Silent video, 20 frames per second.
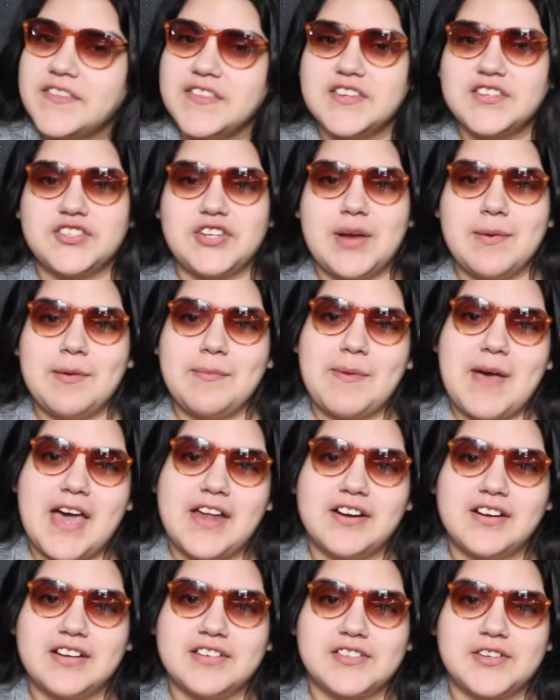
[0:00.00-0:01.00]
The strumming
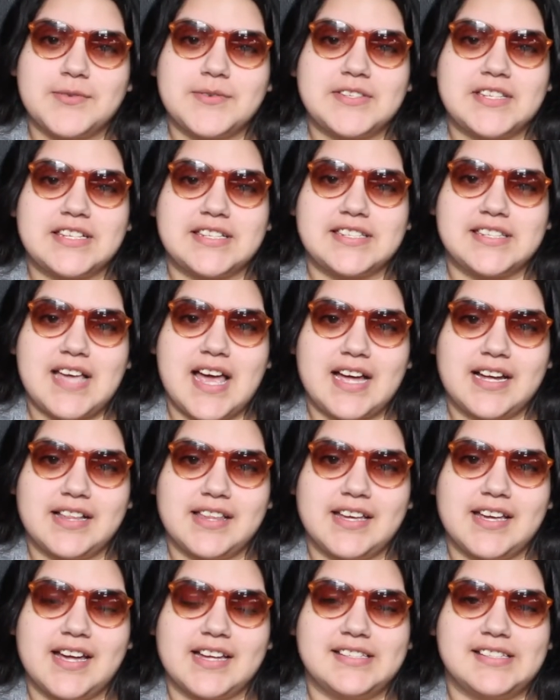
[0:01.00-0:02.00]
pattern is almost
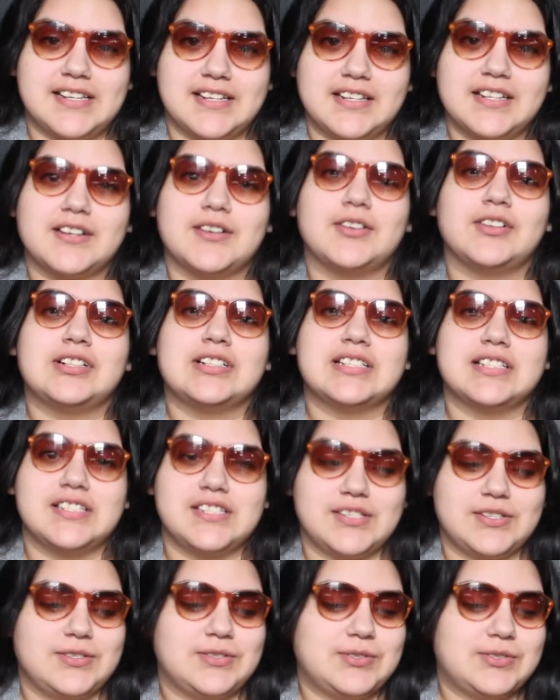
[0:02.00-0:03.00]
exactly identical
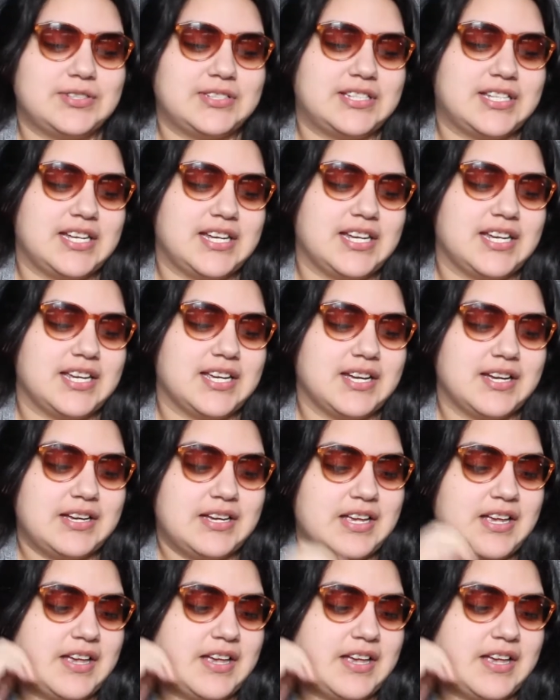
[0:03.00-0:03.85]
to the